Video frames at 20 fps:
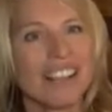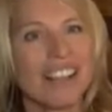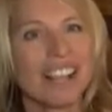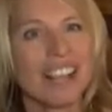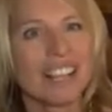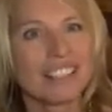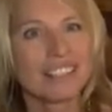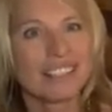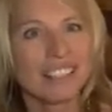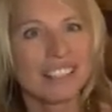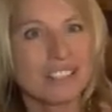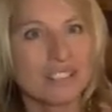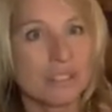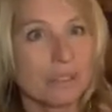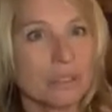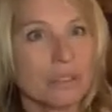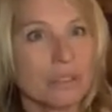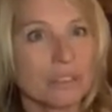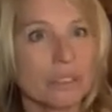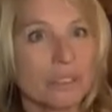And that's
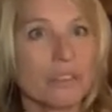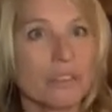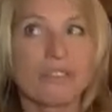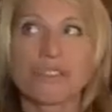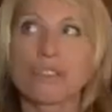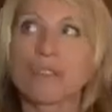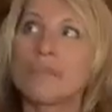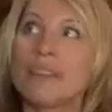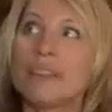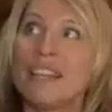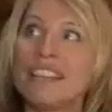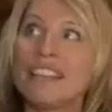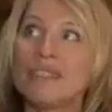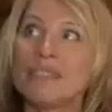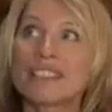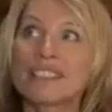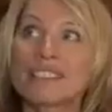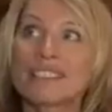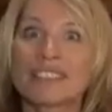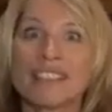also for me
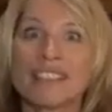what